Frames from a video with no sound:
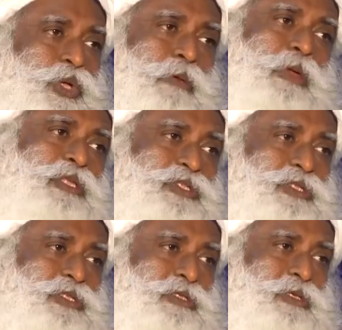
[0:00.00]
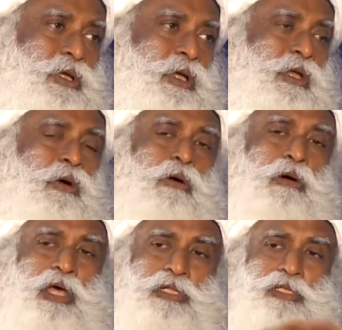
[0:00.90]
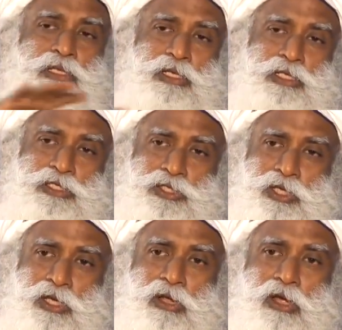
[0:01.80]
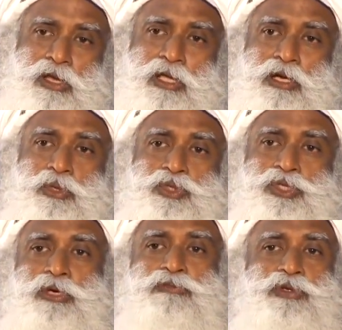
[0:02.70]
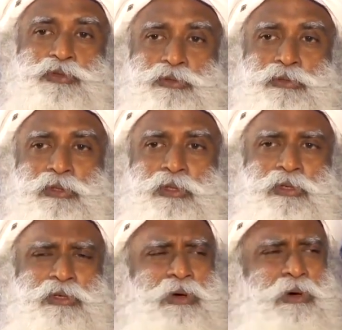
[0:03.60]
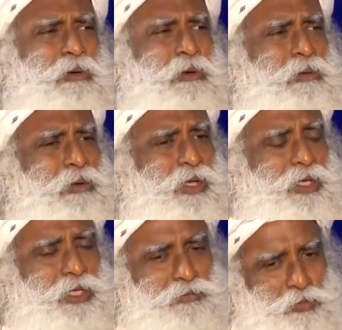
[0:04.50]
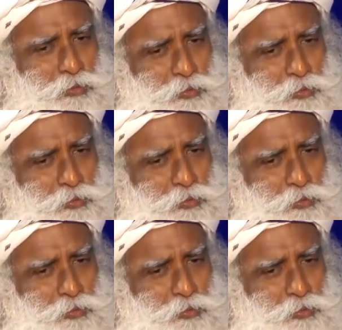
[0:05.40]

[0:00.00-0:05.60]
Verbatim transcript: own image and all other creatures here are here to serve you. No, no. If